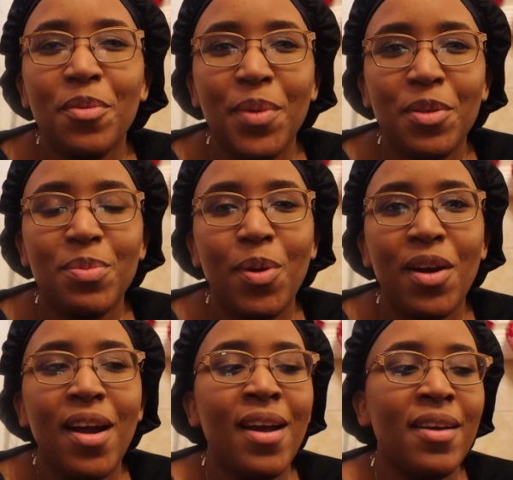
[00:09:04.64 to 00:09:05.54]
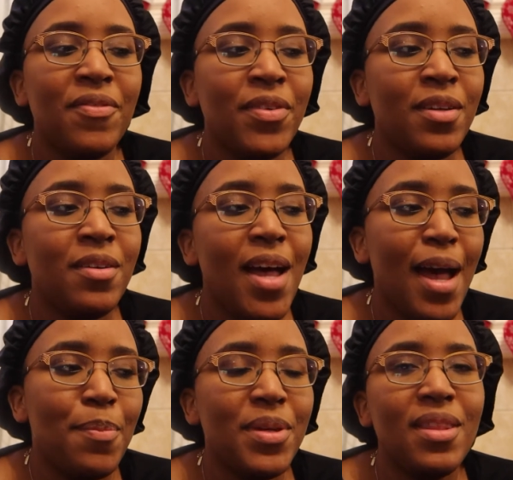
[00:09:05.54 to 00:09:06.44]
the most part, I feel
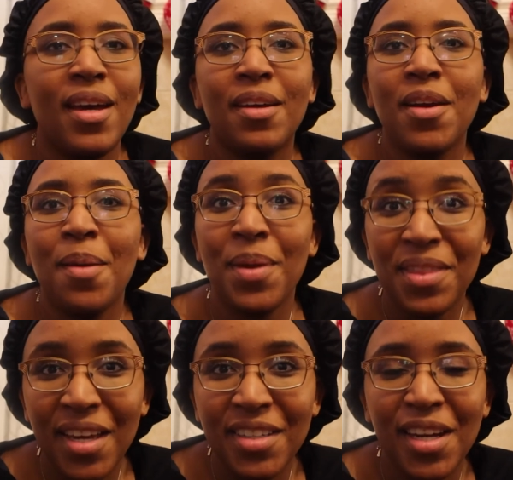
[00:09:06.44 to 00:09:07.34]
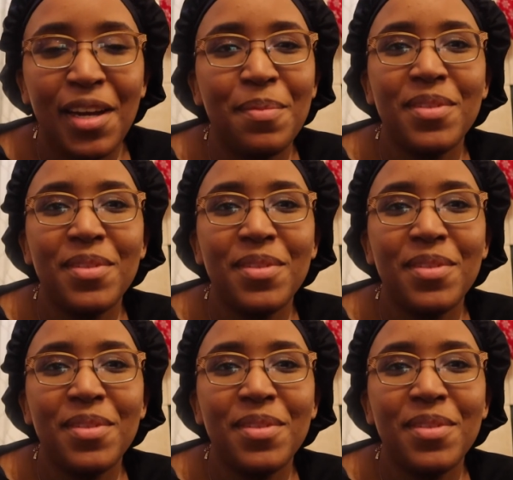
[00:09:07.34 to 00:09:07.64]
happy that I made that time.